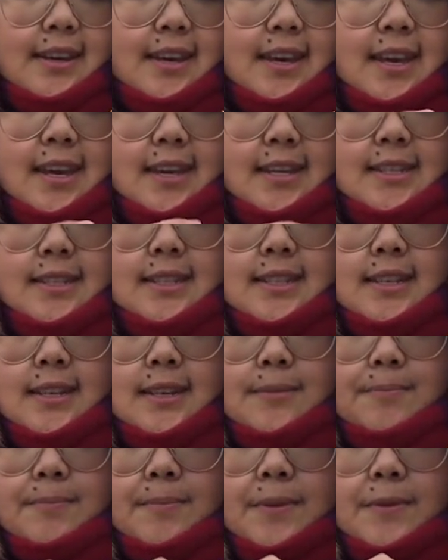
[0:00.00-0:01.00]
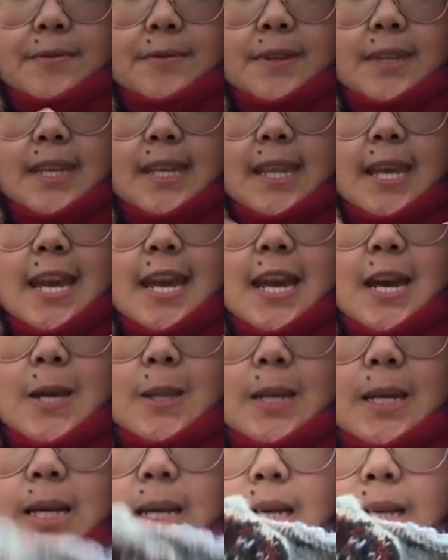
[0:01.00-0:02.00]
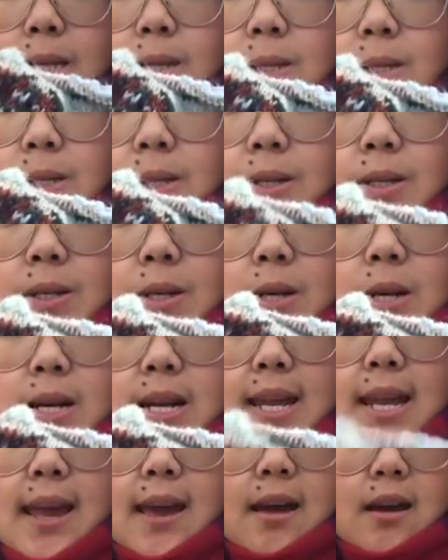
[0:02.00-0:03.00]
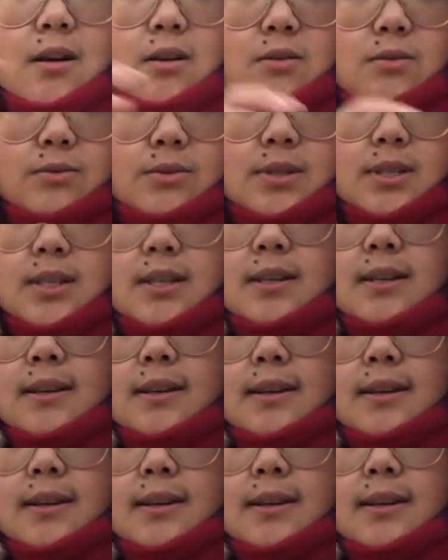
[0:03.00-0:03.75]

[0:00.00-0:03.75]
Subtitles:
And I really like how the colors are turning out.